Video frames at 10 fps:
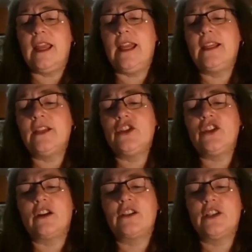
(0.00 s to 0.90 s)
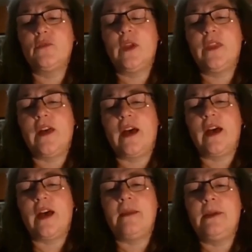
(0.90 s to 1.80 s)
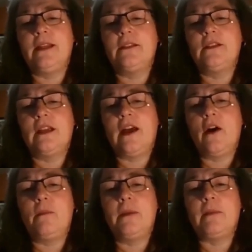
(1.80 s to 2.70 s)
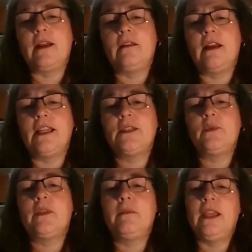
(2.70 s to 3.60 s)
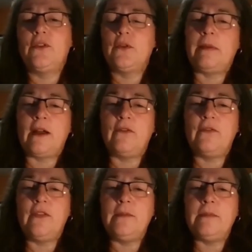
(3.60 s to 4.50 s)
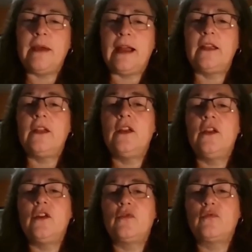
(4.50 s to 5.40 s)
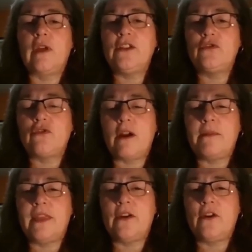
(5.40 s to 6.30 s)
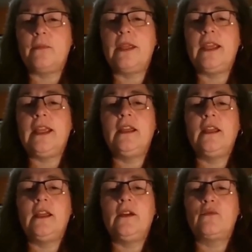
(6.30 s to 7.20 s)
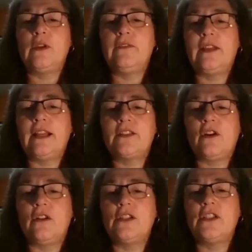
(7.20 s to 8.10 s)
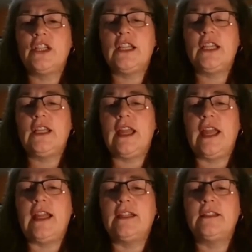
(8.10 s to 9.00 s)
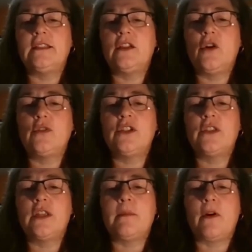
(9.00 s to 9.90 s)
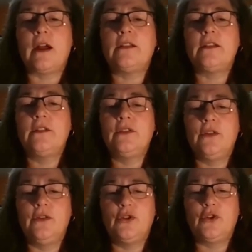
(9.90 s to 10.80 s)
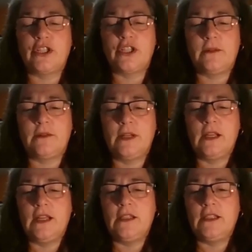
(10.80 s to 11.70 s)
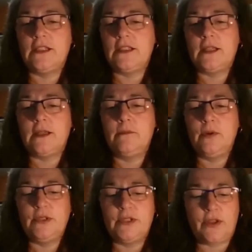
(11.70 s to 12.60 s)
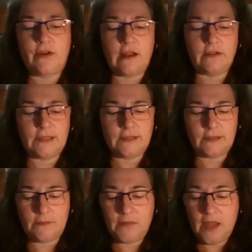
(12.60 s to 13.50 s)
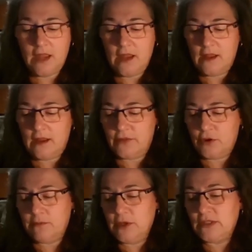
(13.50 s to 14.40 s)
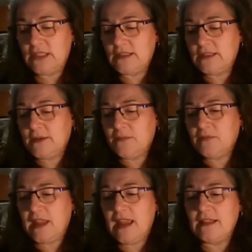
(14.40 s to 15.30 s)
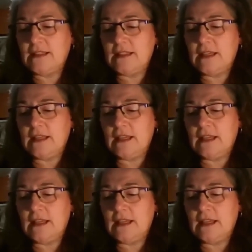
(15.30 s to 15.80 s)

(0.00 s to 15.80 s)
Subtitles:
in conjunction with that, I've been helping my clients with either biofeedback, raindrop therapy, reflexology, and coaching them on nutrition just to boost their health system, their immune system. And